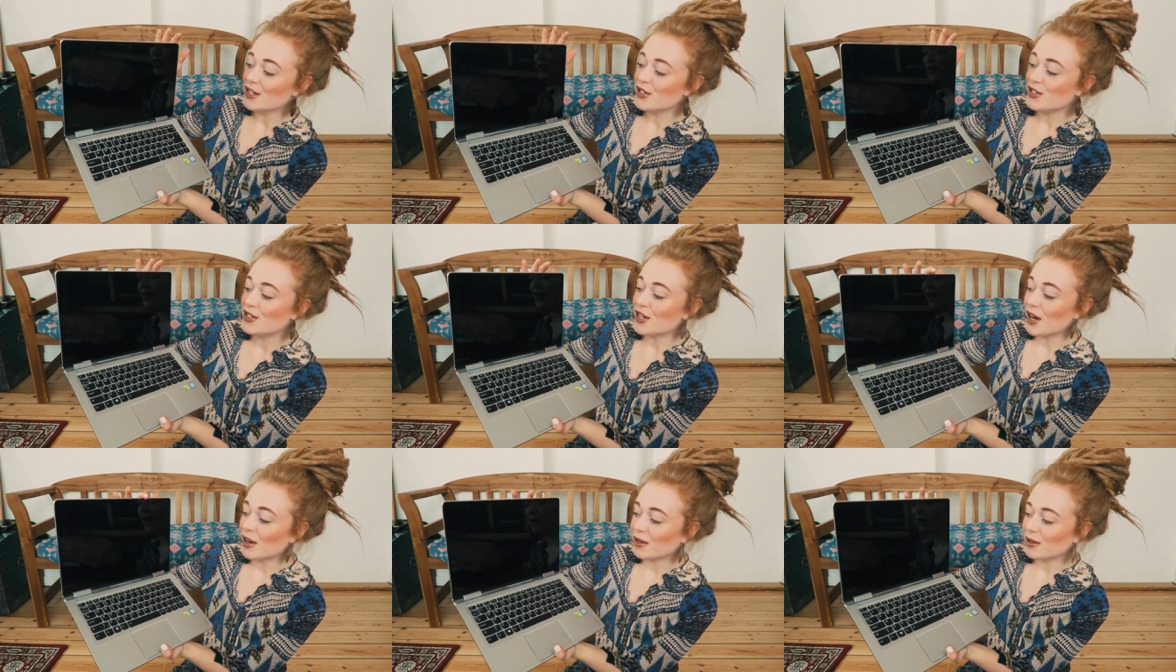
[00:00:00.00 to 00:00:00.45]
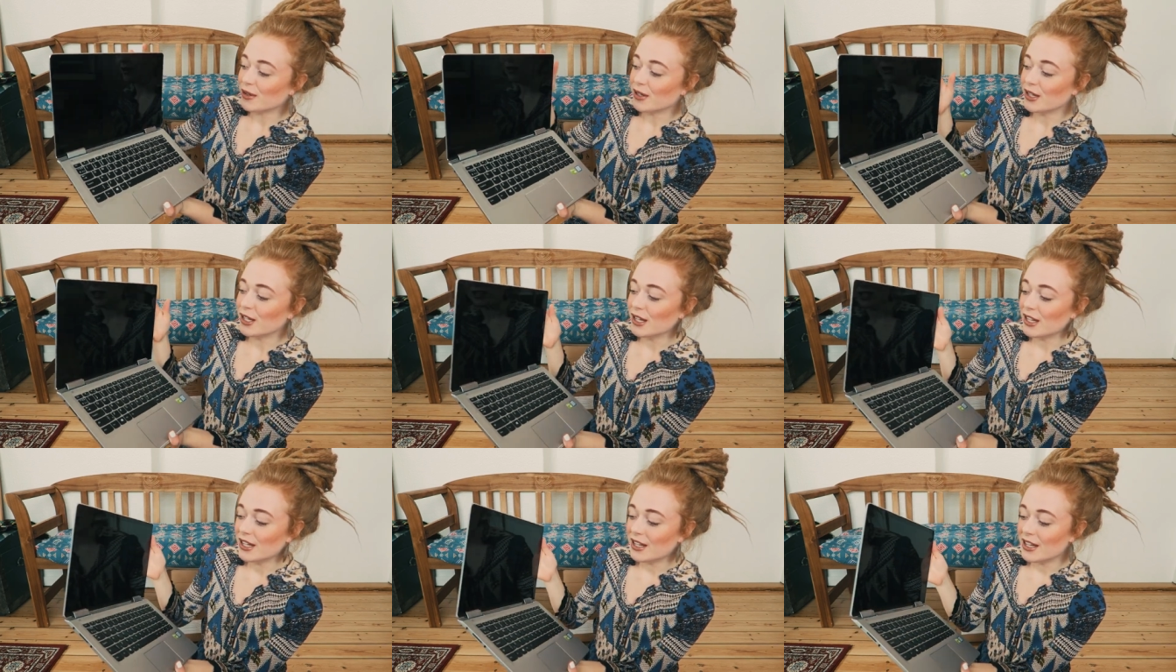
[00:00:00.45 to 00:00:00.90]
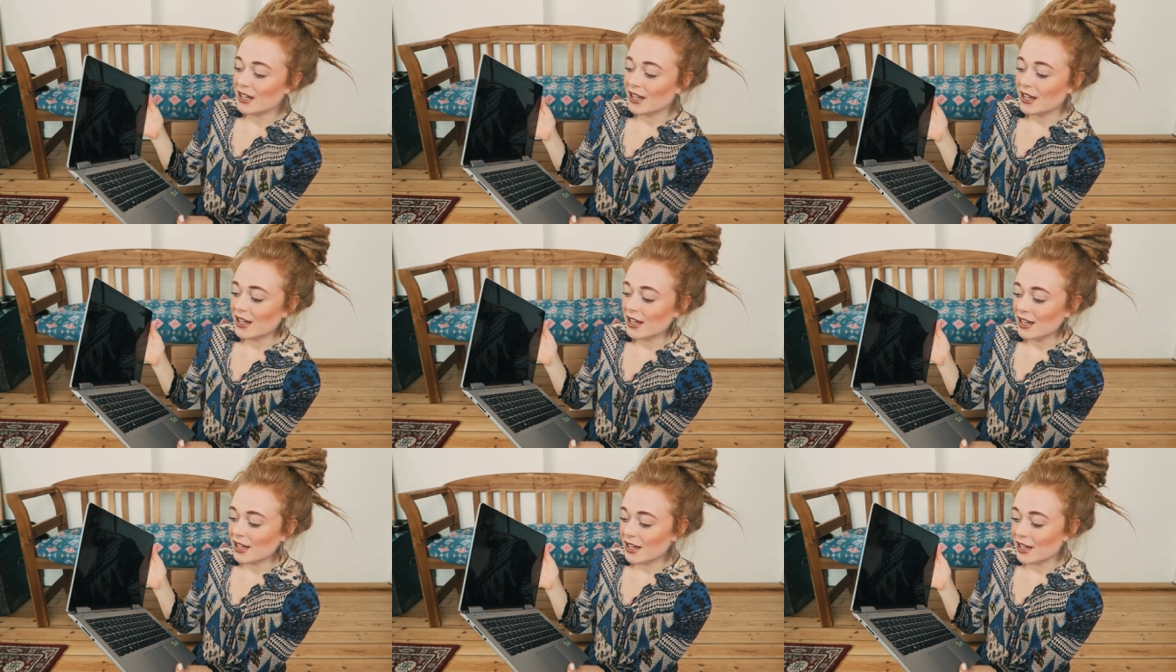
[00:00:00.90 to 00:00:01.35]
so
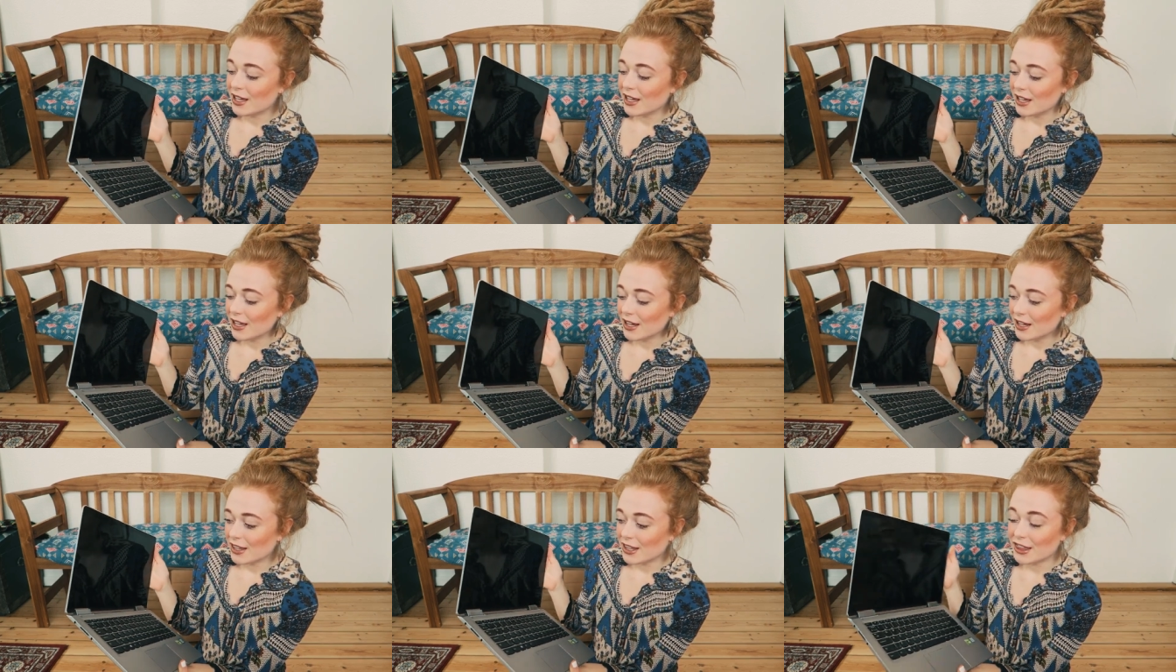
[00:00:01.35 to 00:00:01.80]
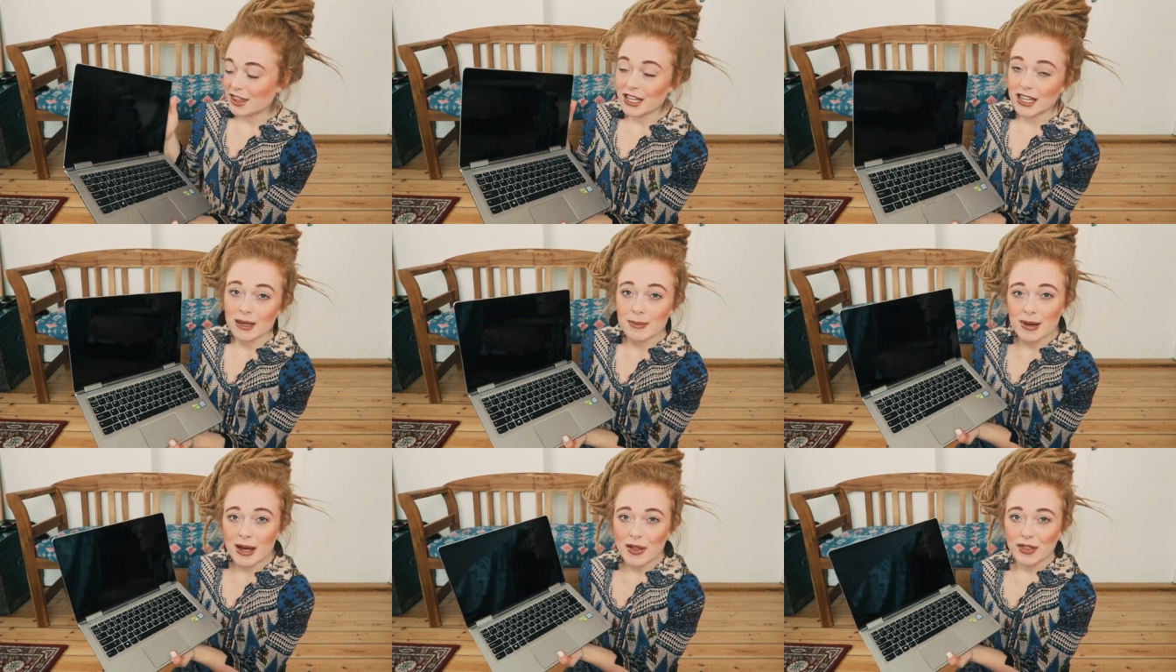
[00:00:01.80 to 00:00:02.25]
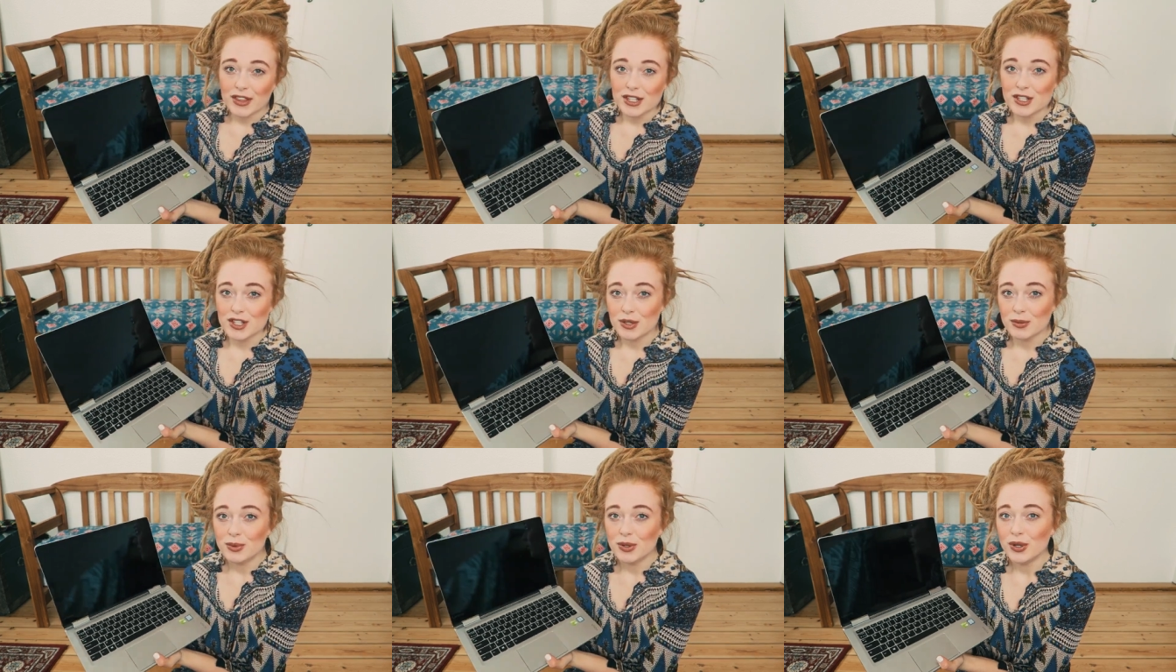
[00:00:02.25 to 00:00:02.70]
the thing about
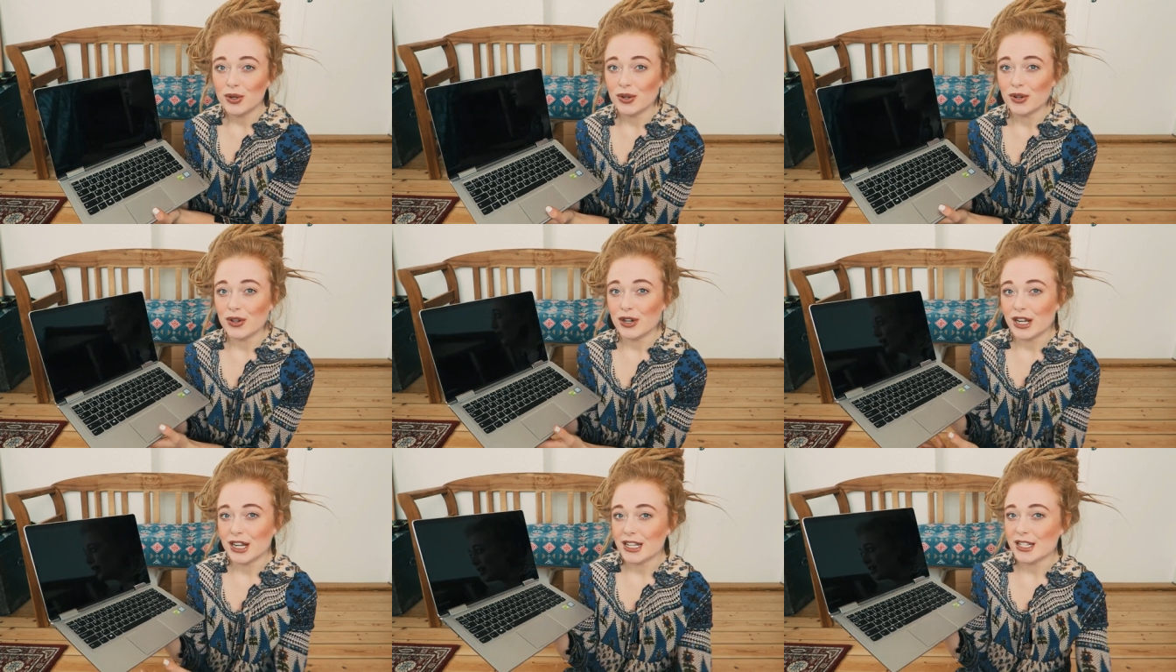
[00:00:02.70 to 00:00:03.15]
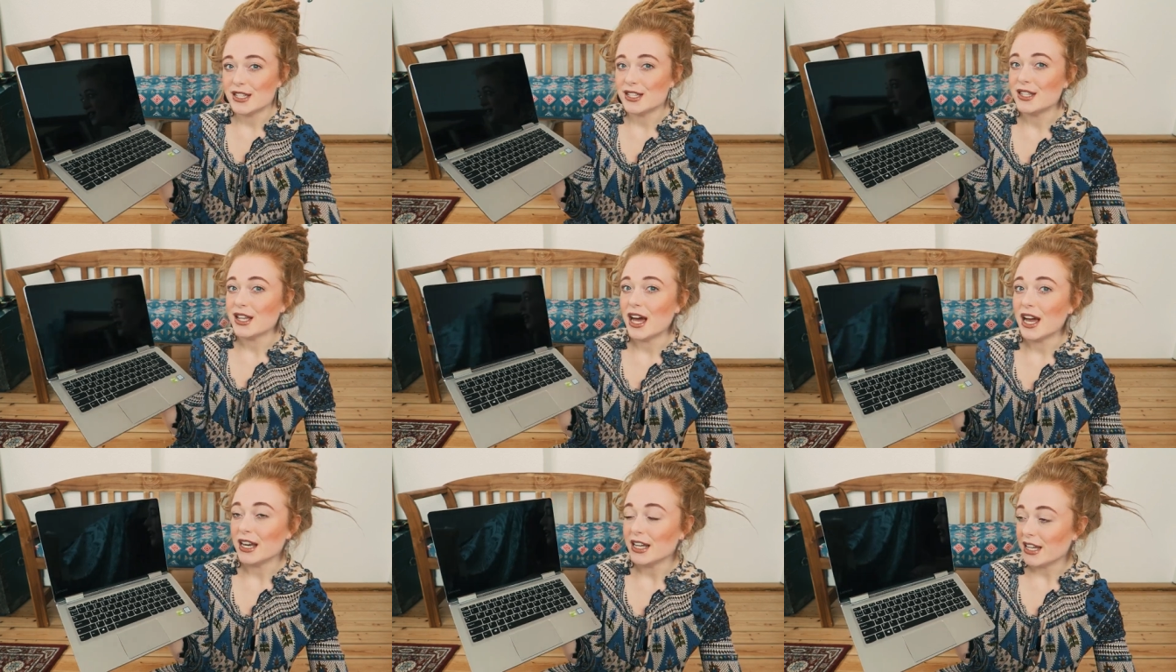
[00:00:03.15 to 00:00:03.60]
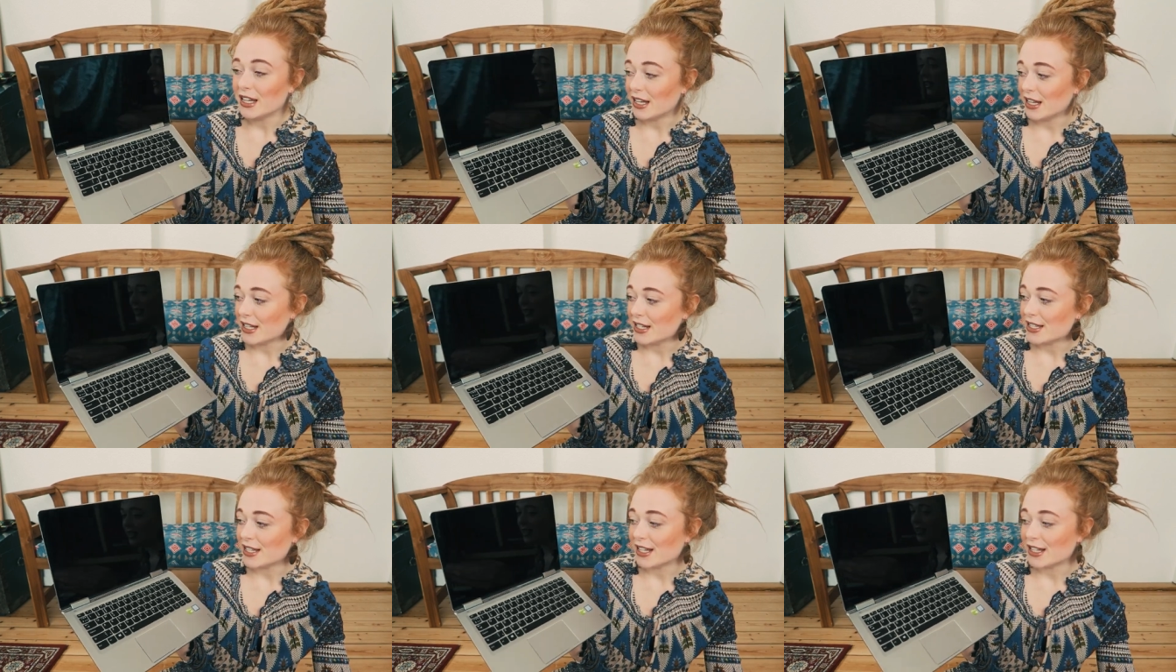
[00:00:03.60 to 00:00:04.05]
this computer is that it
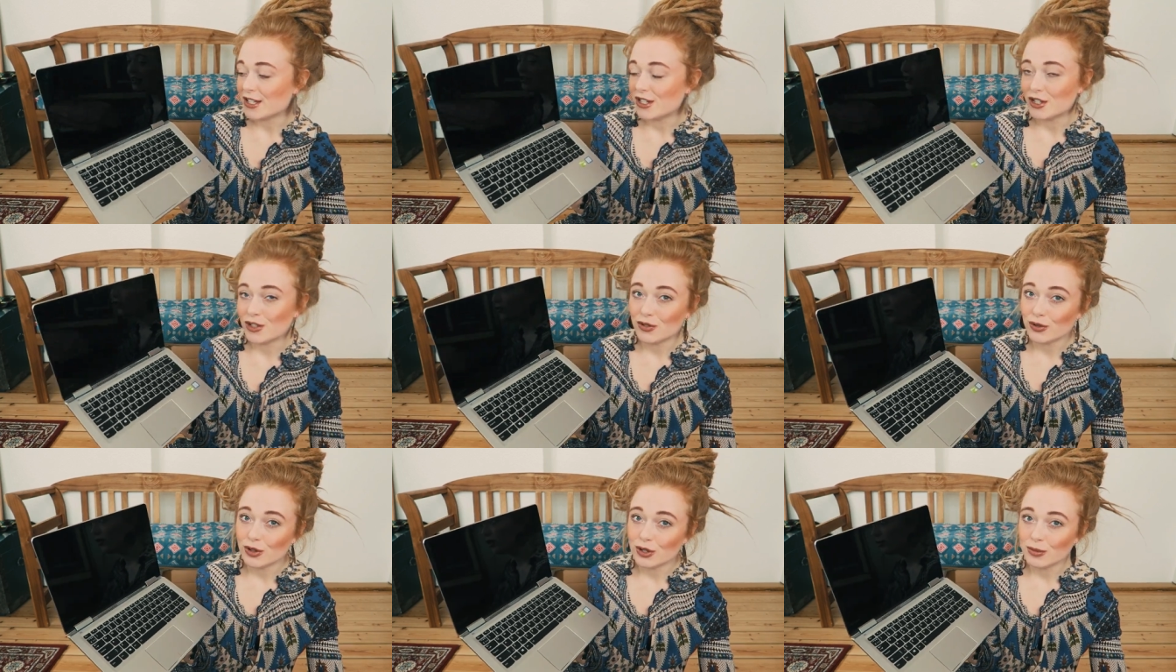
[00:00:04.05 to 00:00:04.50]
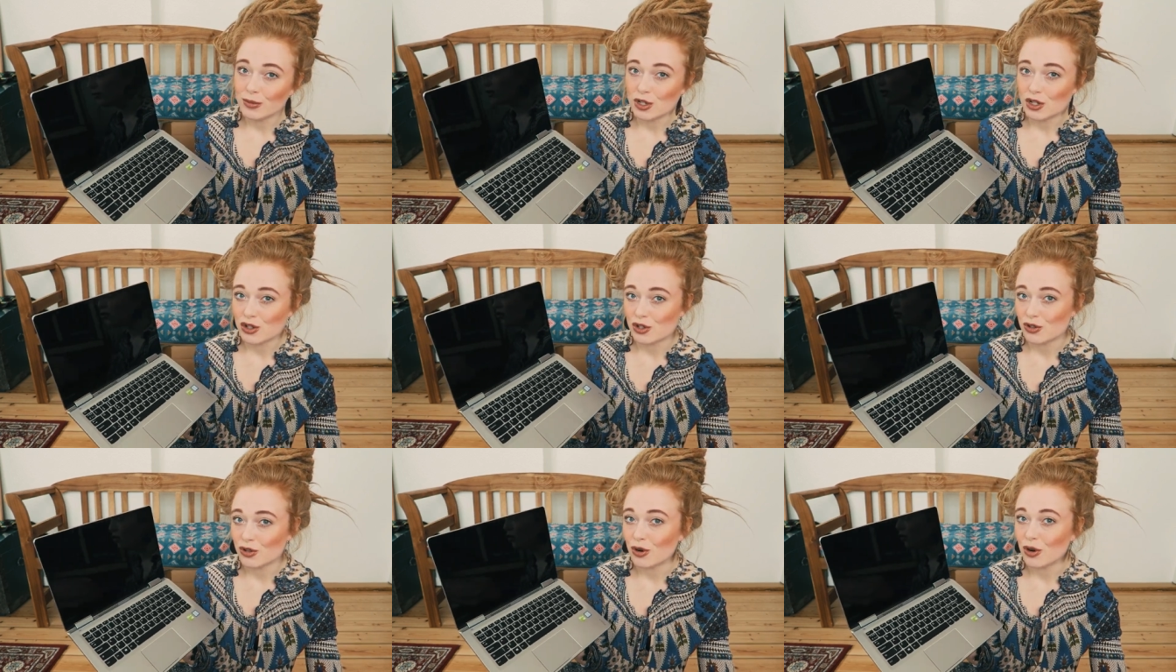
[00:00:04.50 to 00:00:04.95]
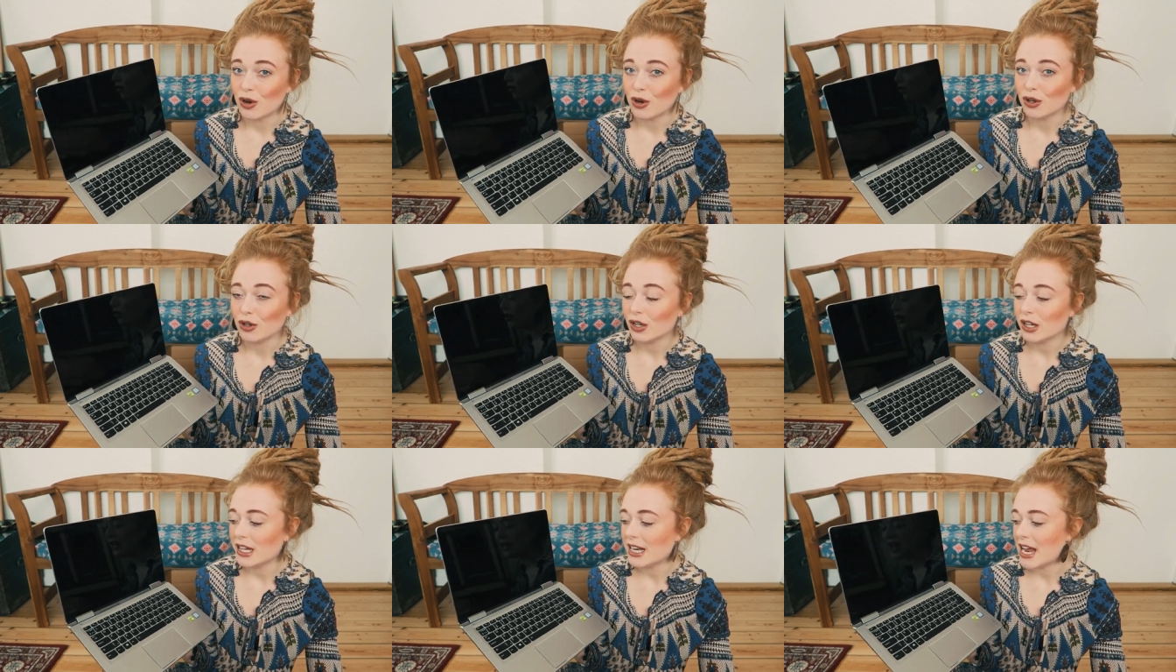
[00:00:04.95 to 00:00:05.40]
is extremely strong